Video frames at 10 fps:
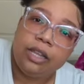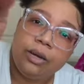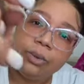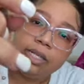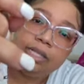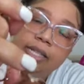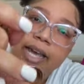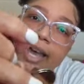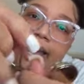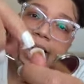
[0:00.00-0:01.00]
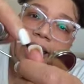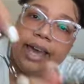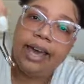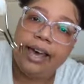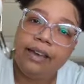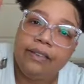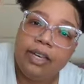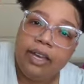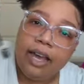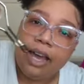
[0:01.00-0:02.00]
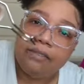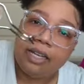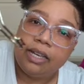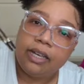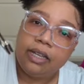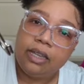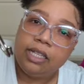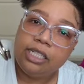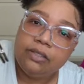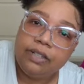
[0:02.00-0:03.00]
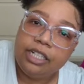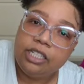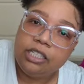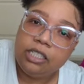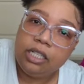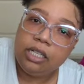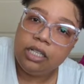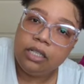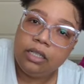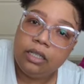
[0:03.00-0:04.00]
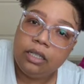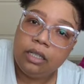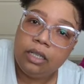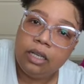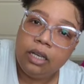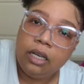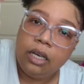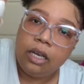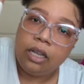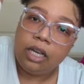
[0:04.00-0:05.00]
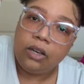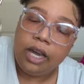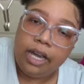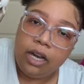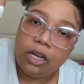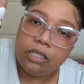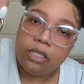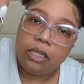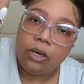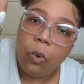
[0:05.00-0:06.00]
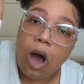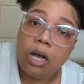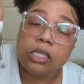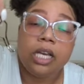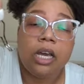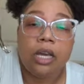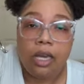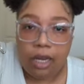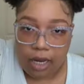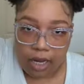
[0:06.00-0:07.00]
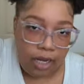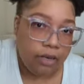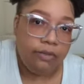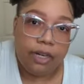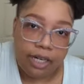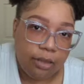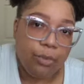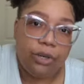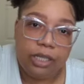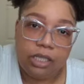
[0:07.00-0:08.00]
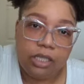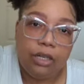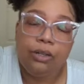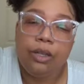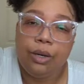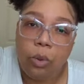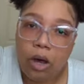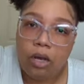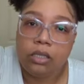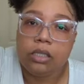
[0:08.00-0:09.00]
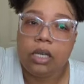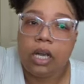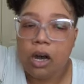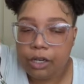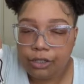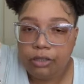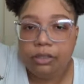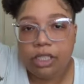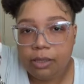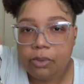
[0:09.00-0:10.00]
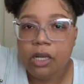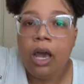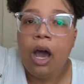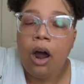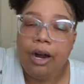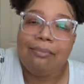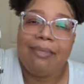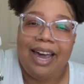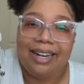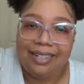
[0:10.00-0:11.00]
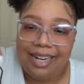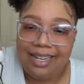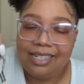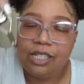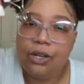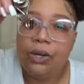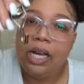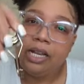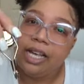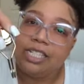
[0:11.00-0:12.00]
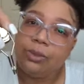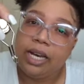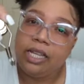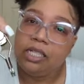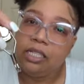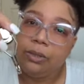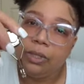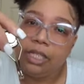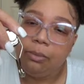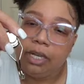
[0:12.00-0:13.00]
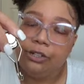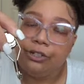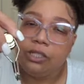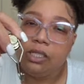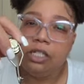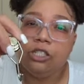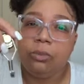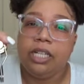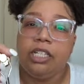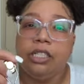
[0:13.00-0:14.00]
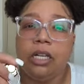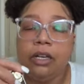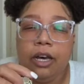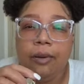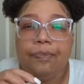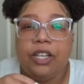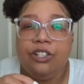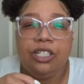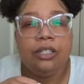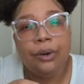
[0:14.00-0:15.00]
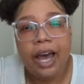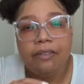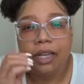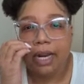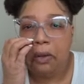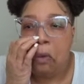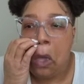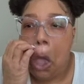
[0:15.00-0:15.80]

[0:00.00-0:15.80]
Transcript: the ones that I have. I have like this version that you hang on to the walls, and very important to note, the walls on cruise ships are magnetic. So that's why this is a really big cruise essential, because you just don't have a lot of